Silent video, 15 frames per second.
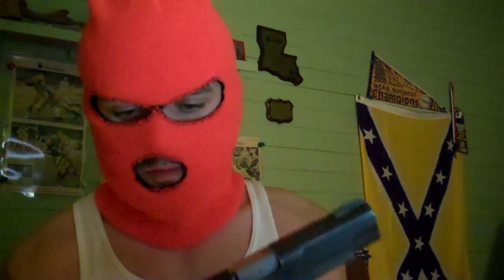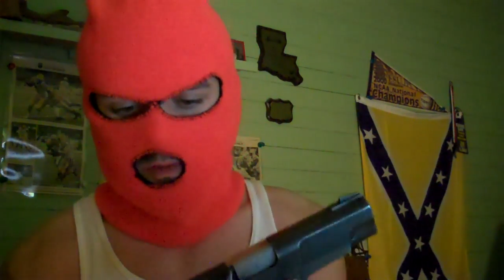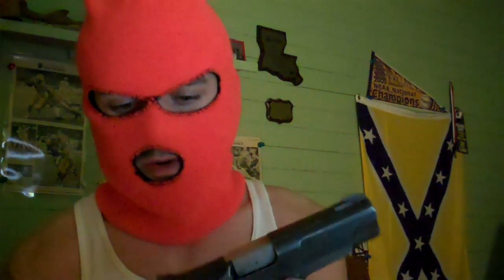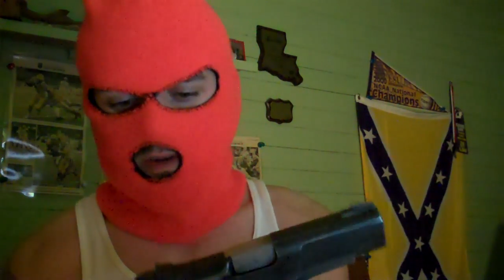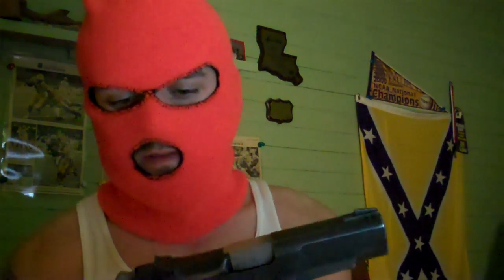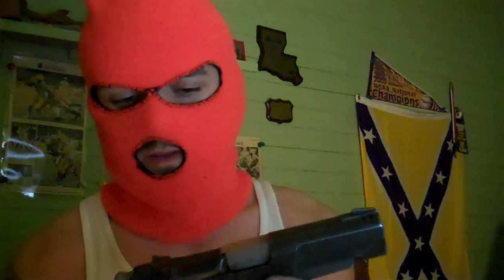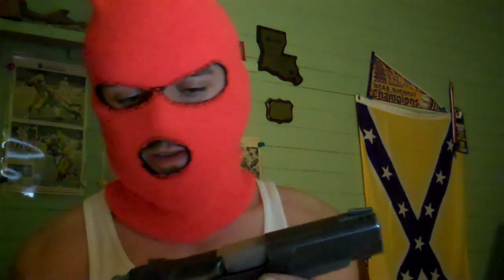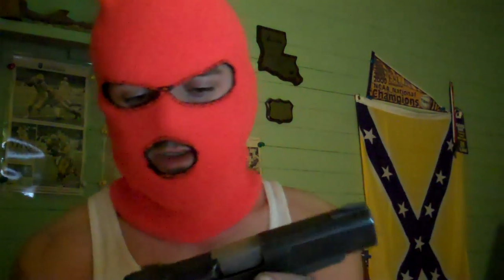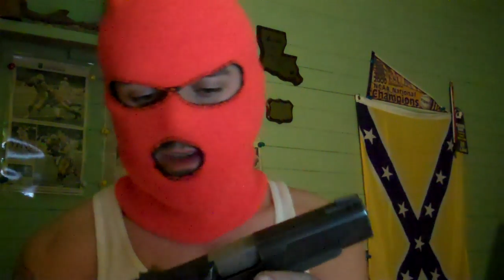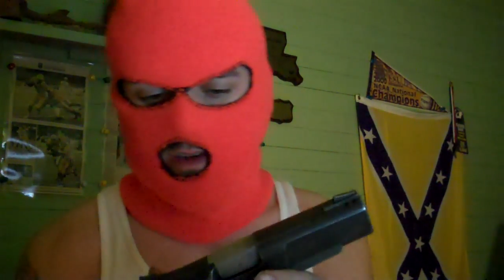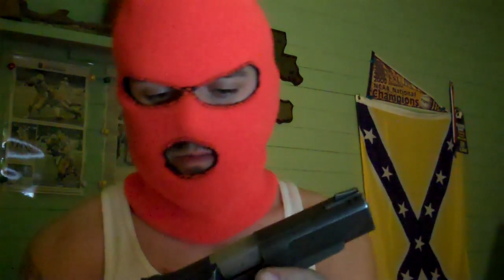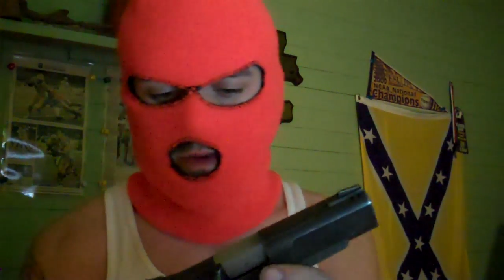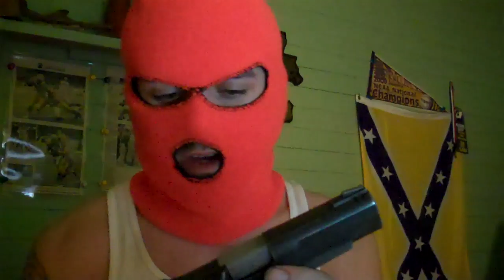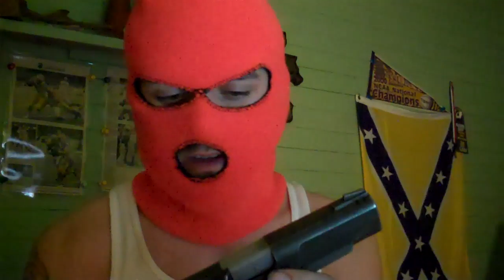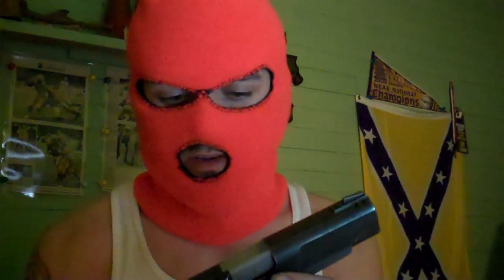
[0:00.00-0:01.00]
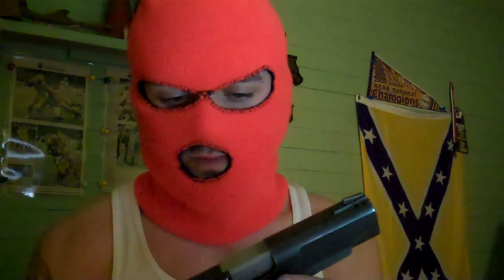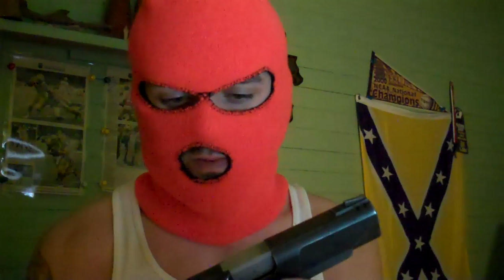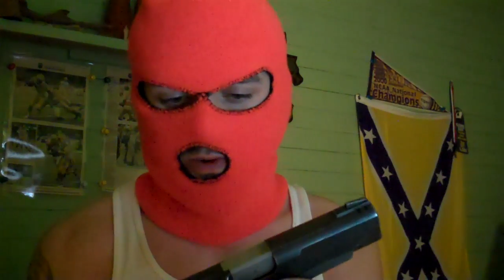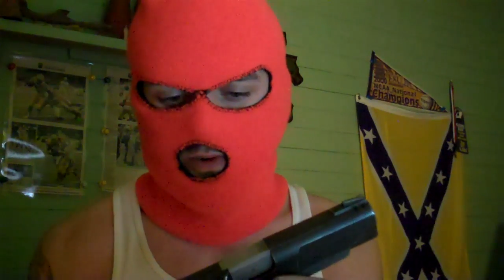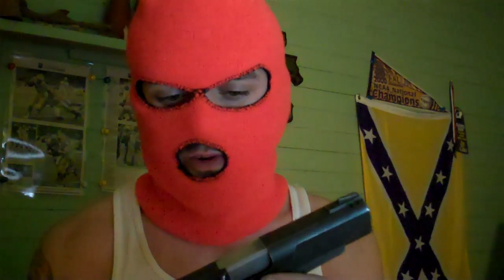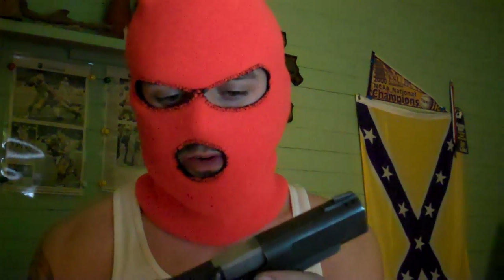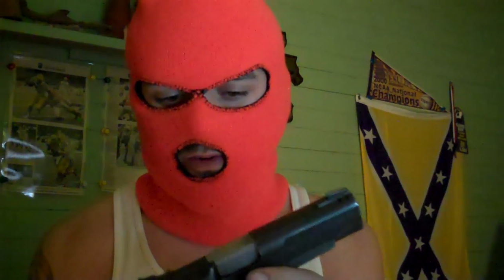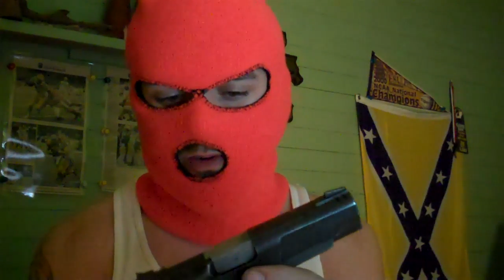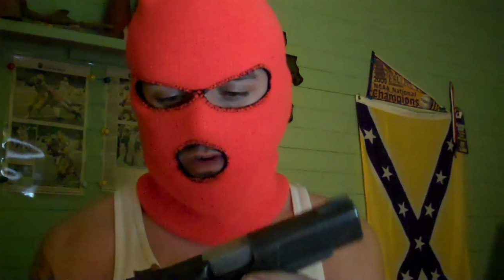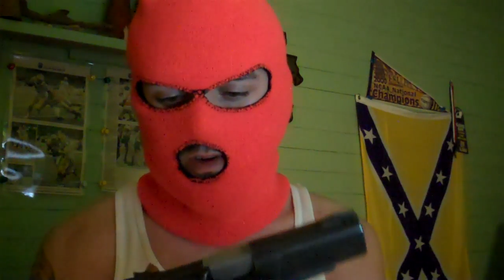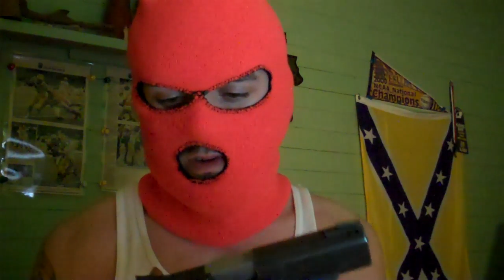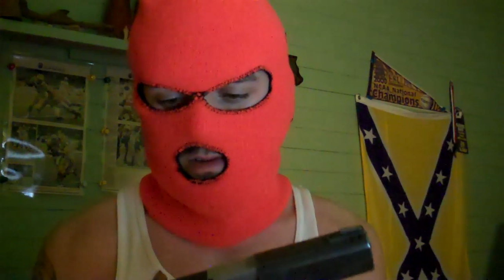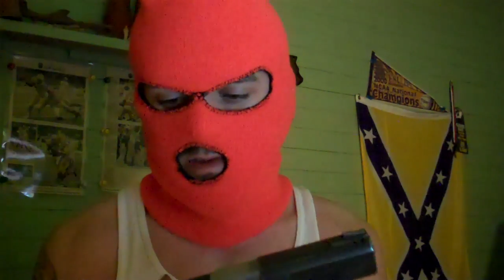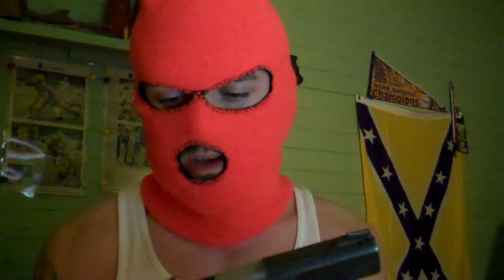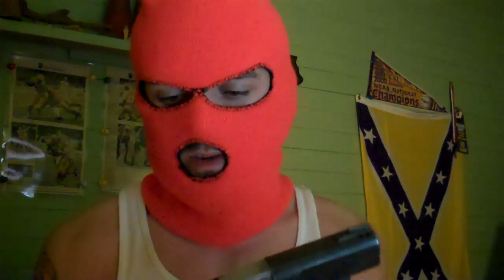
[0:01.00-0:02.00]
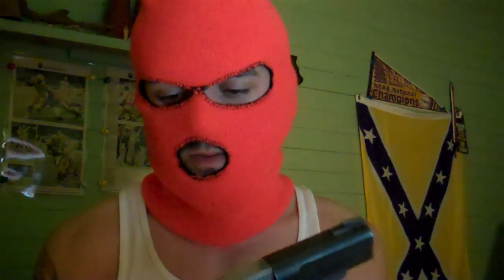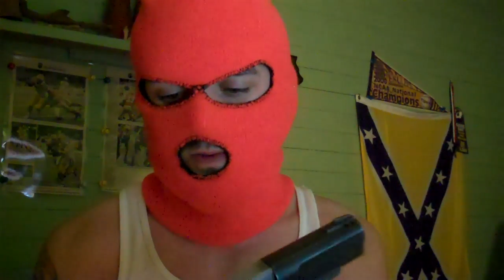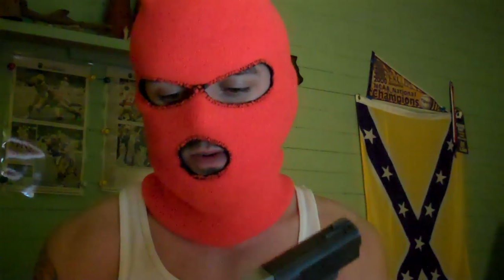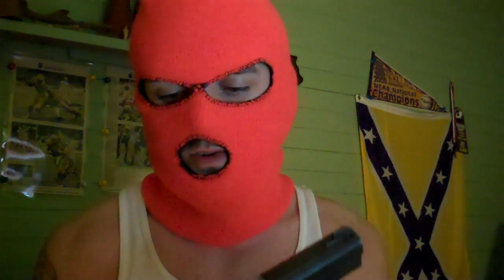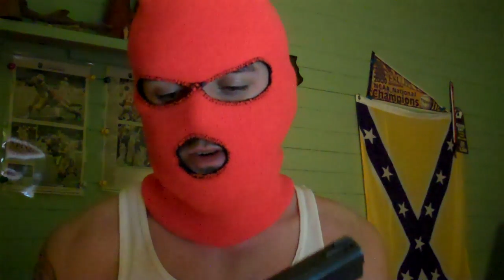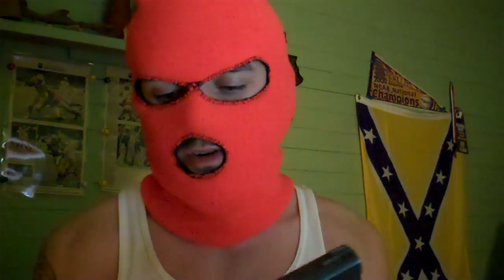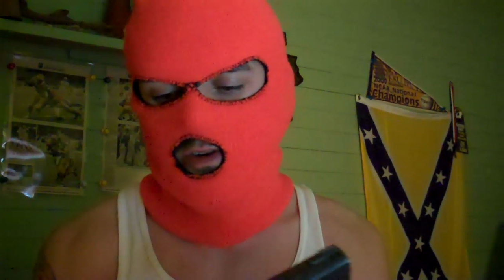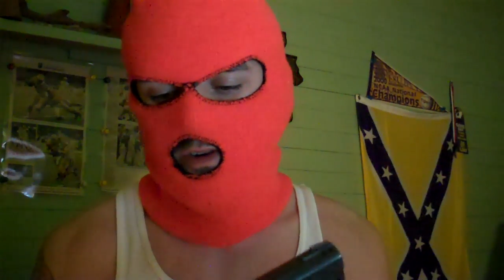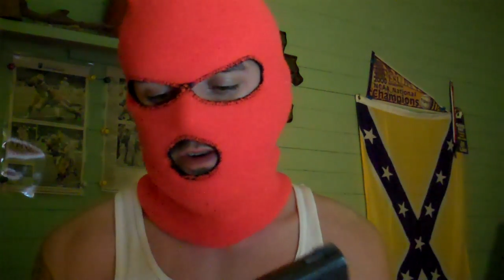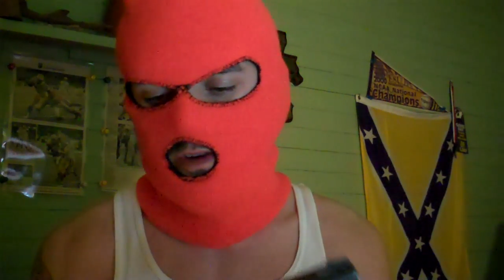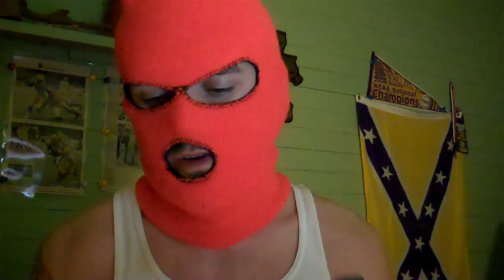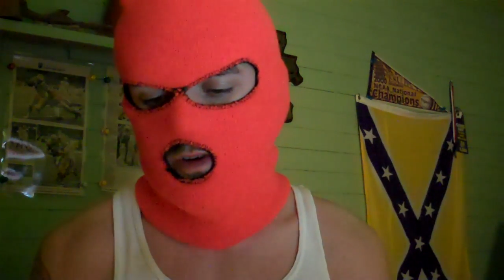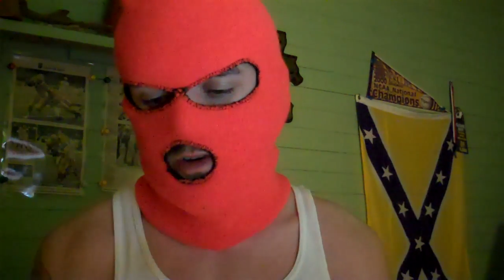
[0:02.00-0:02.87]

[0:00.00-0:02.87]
But if you sent it back to Ruger, they would